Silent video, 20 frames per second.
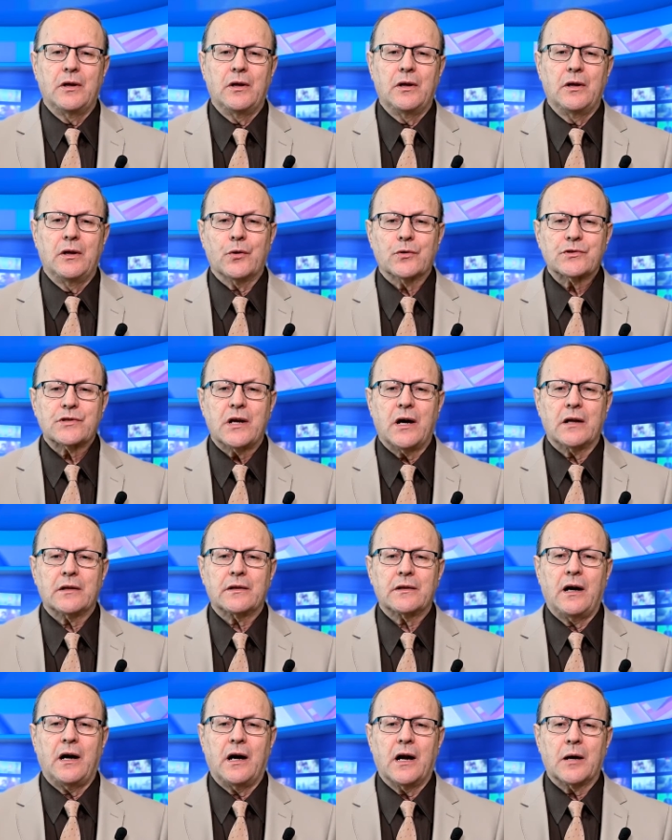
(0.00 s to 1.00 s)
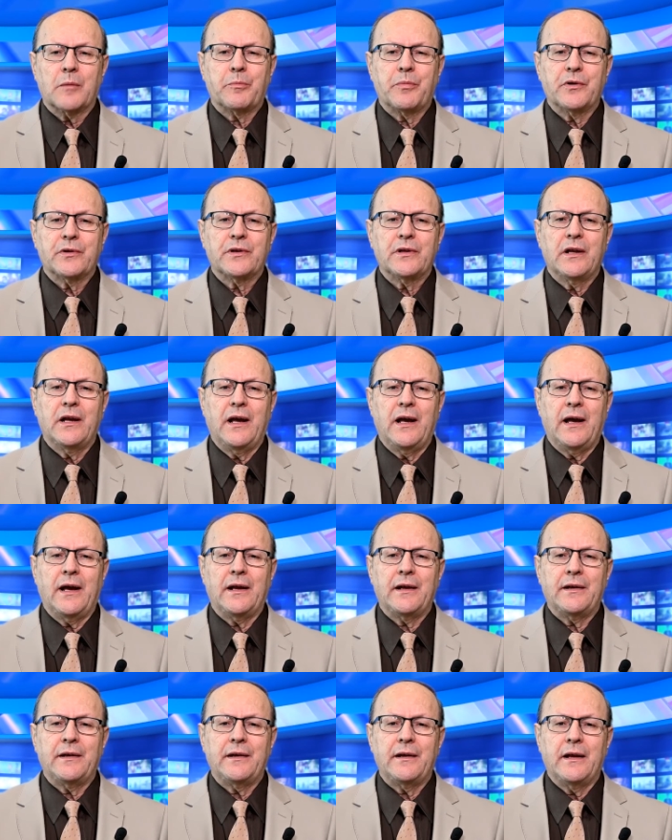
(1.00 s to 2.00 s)
Yozgat, Harput,
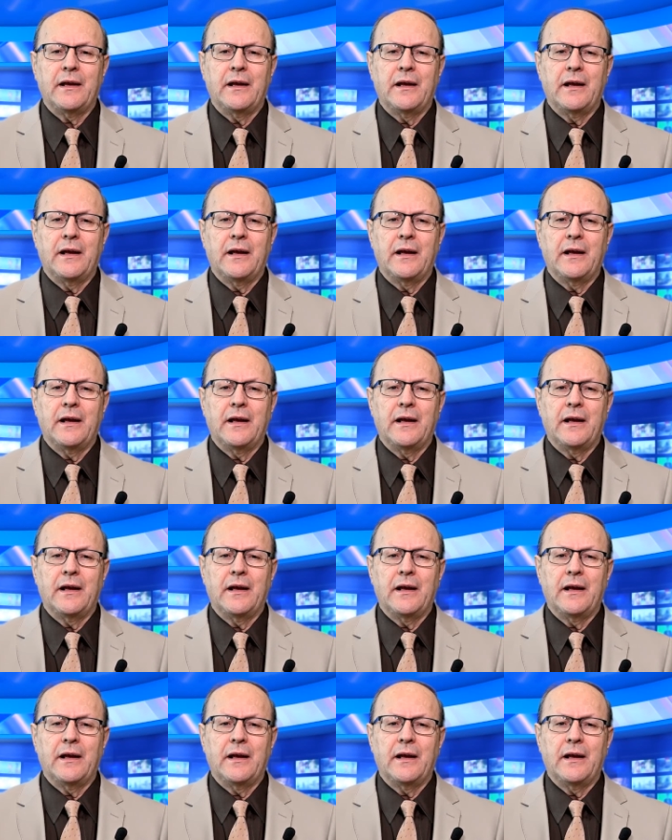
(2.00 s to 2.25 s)
and